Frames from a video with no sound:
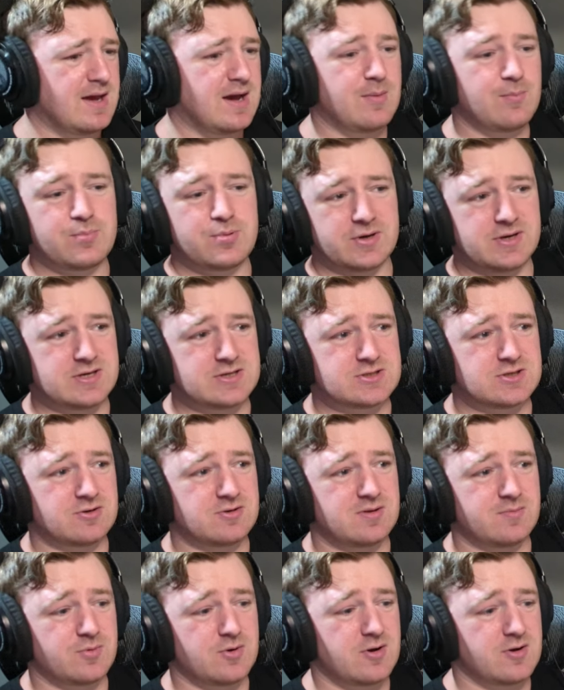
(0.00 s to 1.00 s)
I'm pretty sure
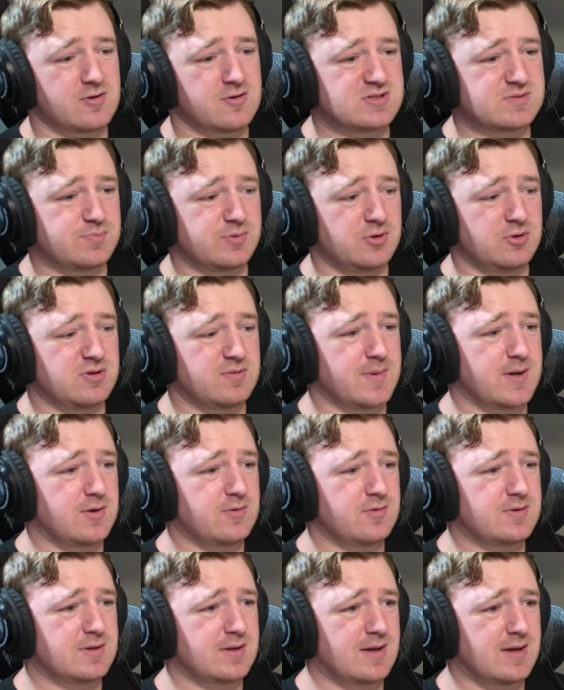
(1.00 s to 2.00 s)
the Broncos blew them
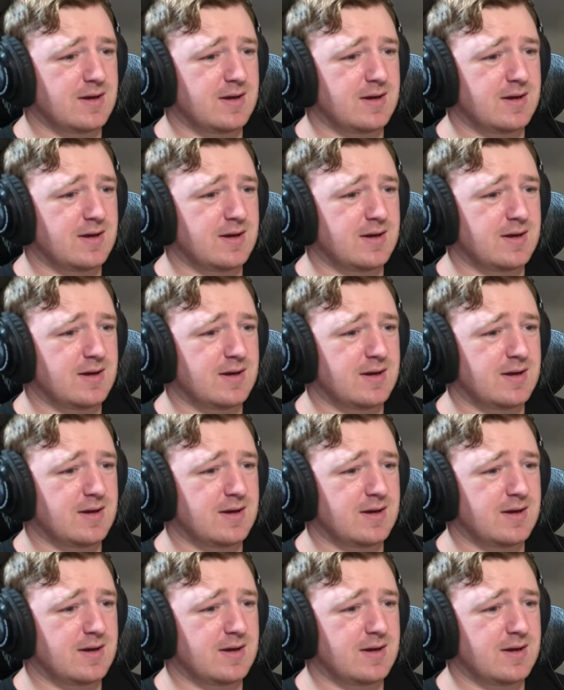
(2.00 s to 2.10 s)
out.